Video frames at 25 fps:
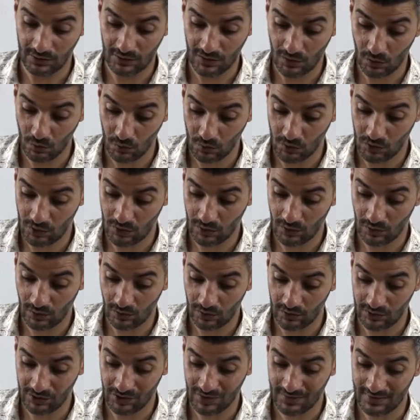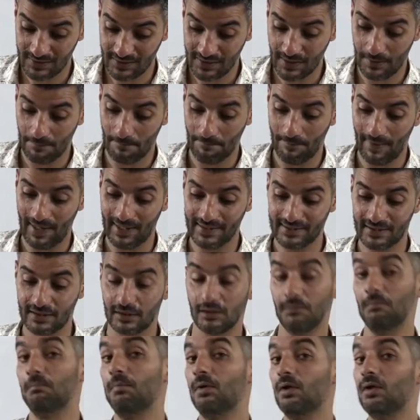sociologist
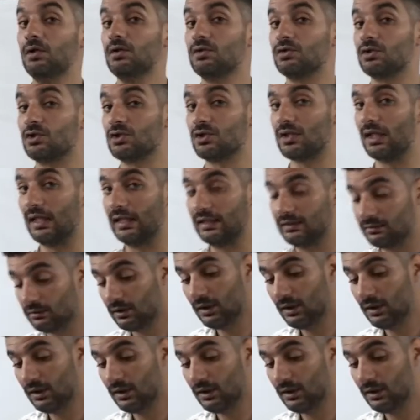Basil Bernstein.